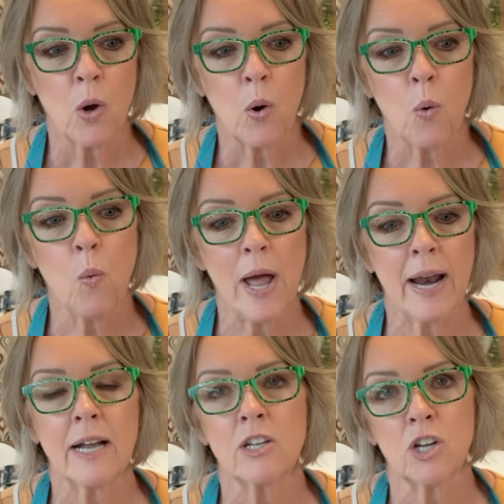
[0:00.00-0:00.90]
when
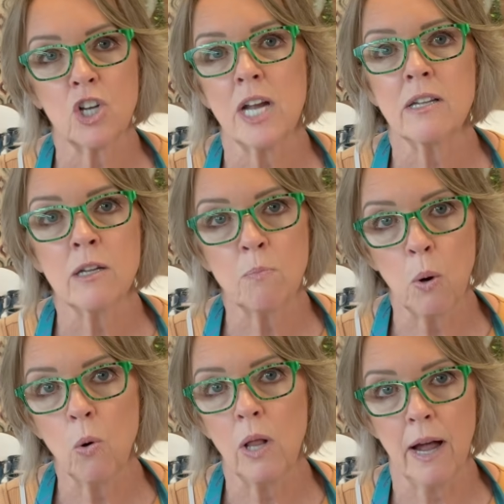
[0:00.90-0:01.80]
I took Jace's
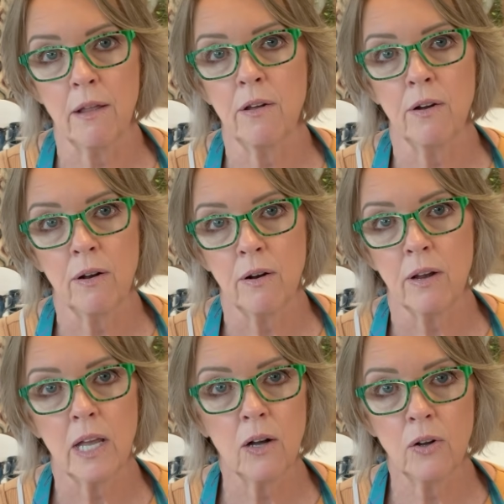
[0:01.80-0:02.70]
bowl out of the
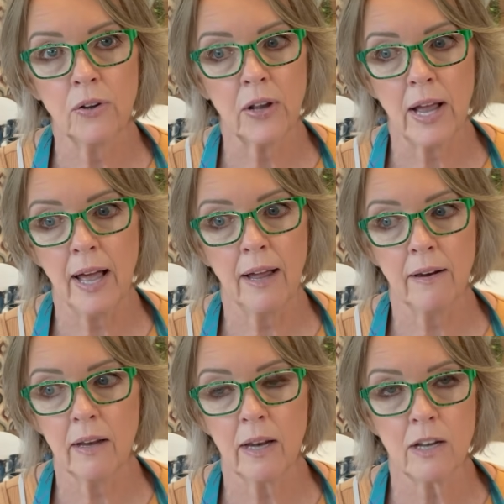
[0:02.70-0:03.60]
kiln
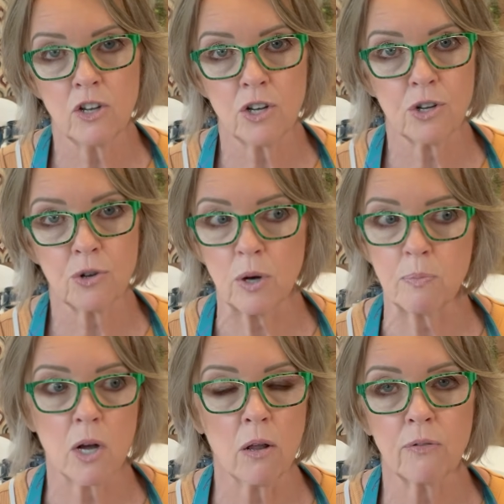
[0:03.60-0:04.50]
and it had just
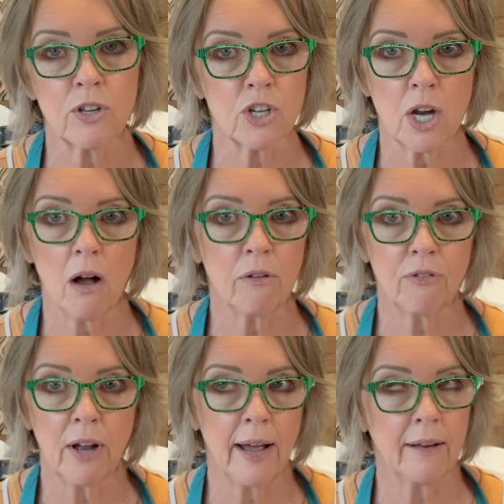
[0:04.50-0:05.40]
dripped all over the shelf,
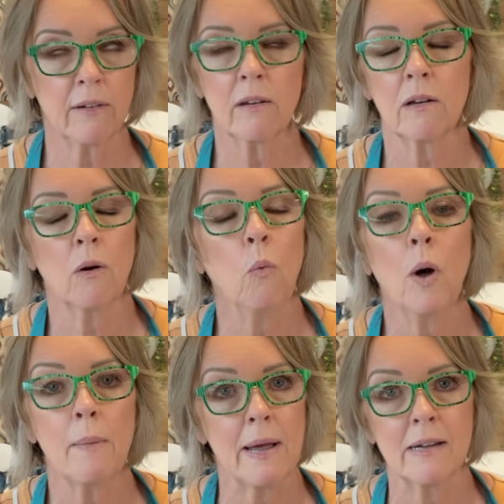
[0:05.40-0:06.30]
and
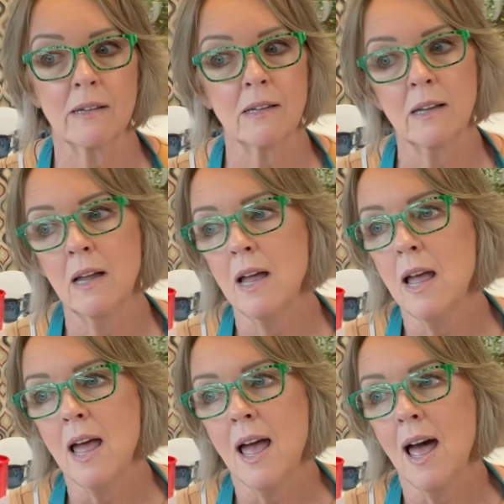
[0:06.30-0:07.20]
what a mess.
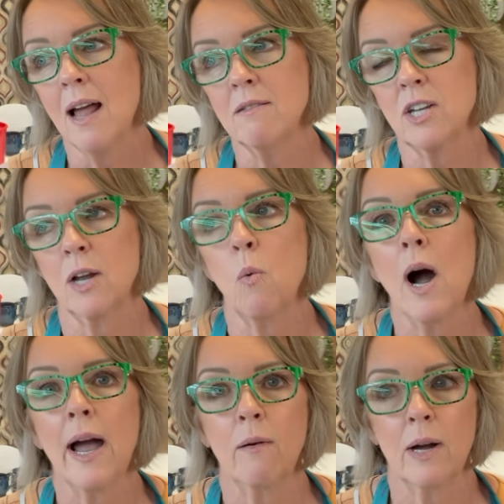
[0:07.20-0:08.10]
And I was like,
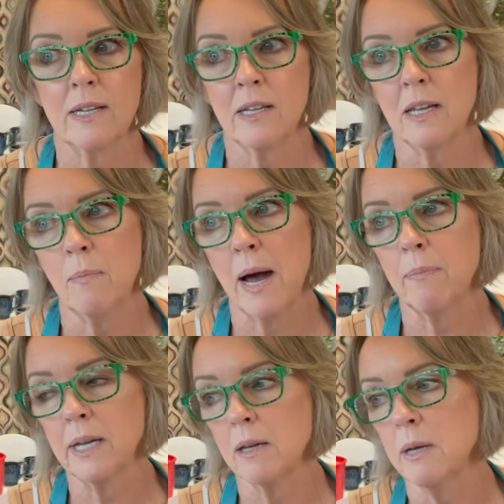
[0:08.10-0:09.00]
why does this keep
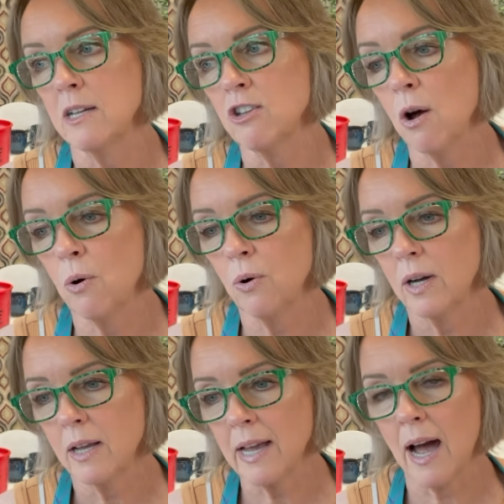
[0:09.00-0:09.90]
happening to me? So
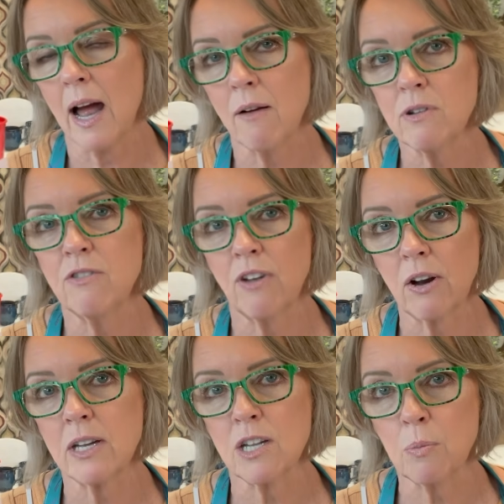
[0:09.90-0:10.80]
yeah, I was
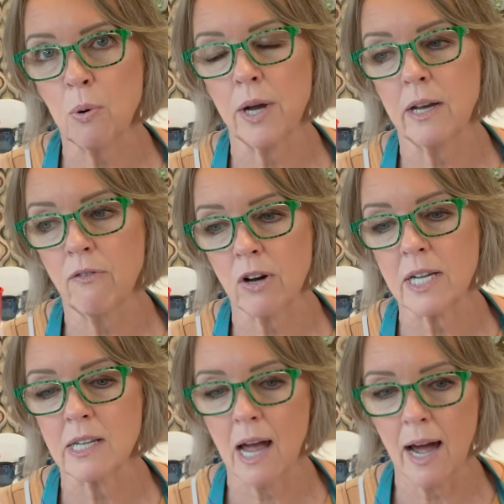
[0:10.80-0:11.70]
very disappointed, very
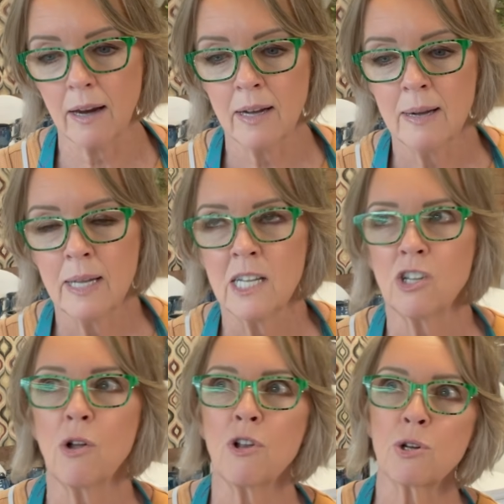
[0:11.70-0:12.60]
sad.
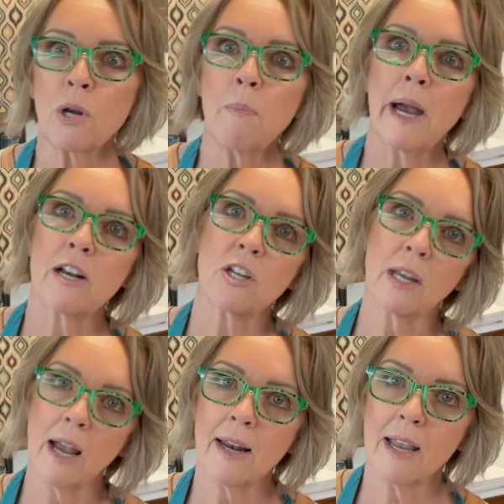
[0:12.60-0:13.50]
So the trip actually
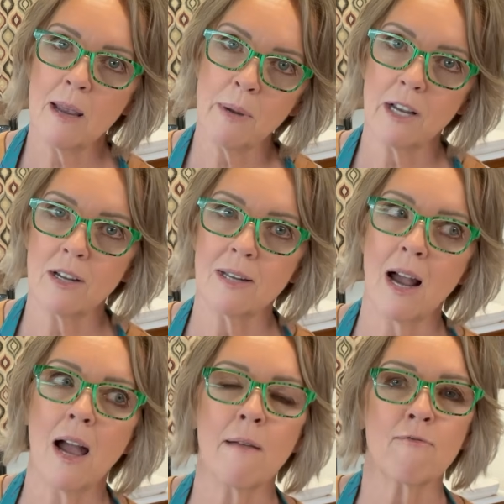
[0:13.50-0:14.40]
kind of came at a good
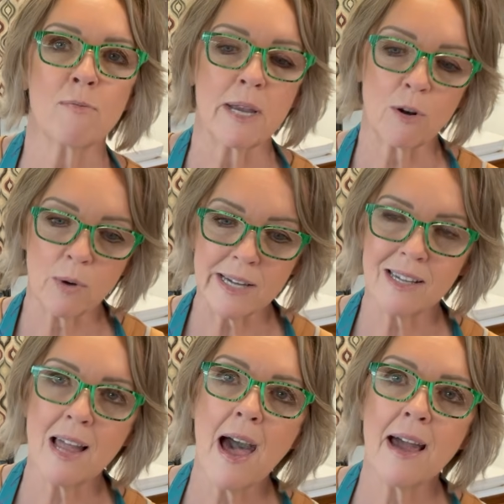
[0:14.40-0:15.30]
time for me to
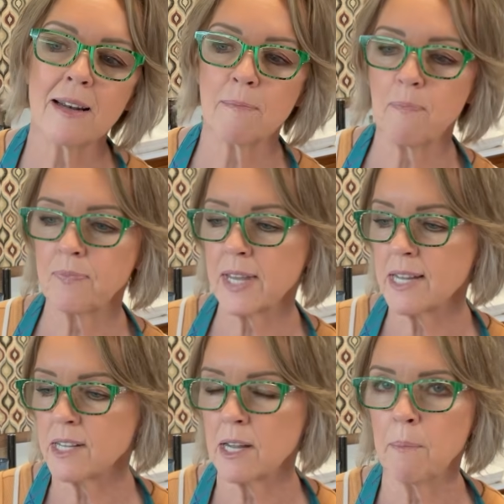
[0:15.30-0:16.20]
reset,
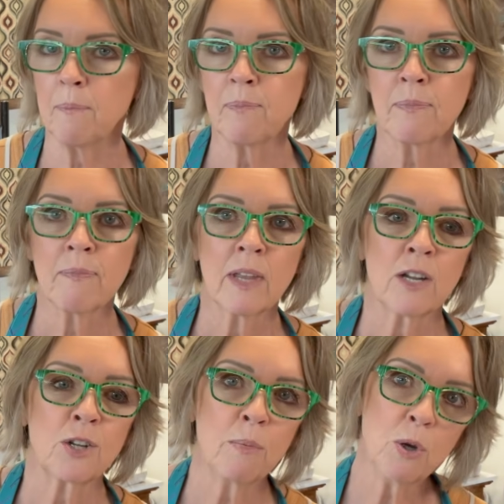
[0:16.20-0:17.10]
get some
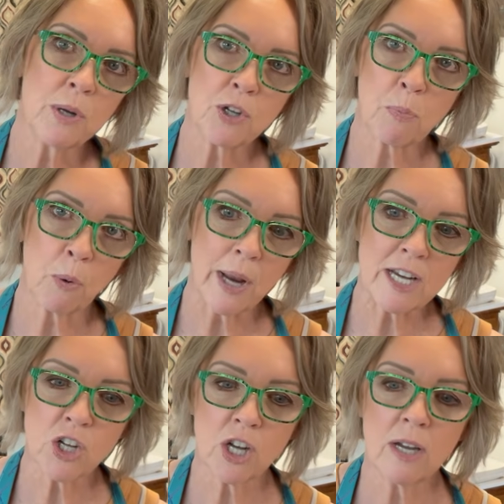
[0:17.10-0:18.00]
new
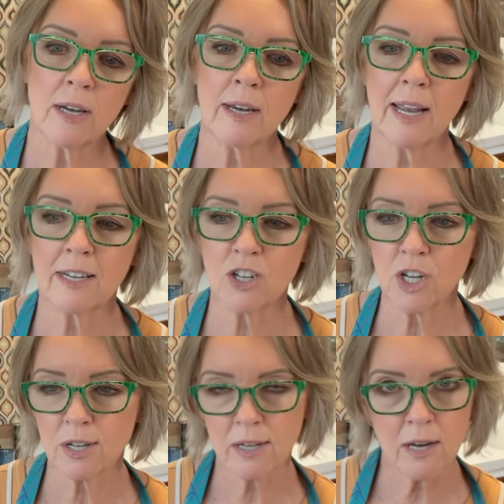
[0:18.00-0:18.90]
inspiration, and
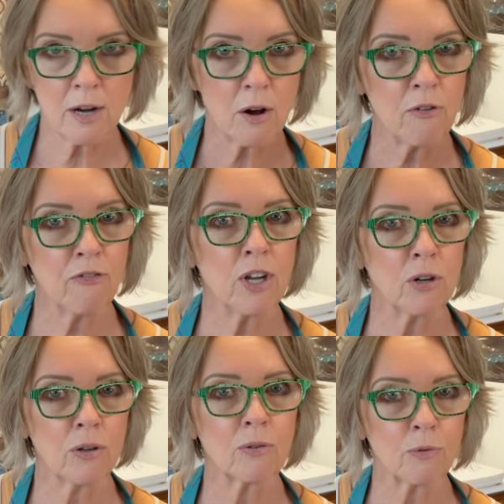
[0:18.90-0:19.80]
just,
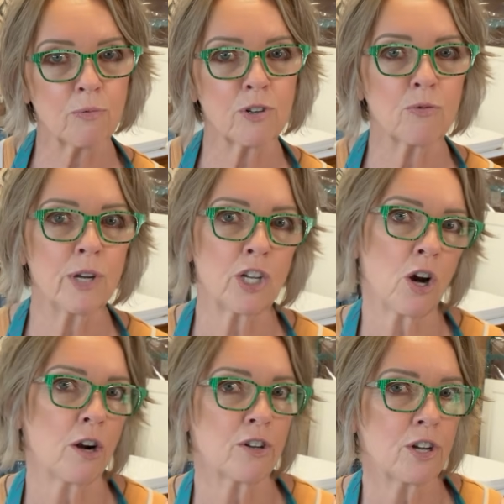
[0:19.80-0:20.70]
feel
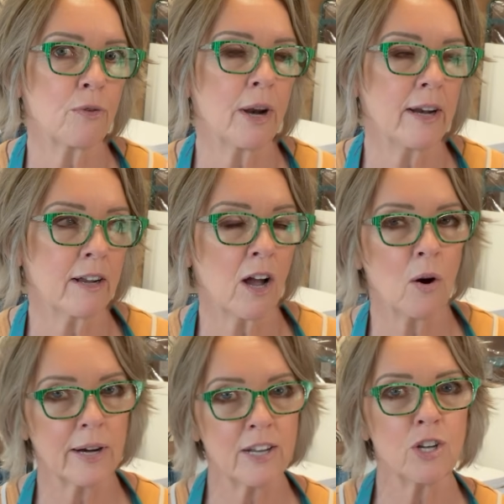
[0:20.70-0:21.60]
recharged and ready to go.
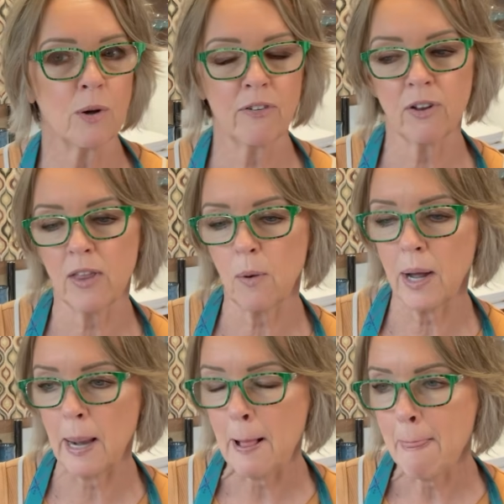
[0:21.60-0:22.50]
And I feel that way.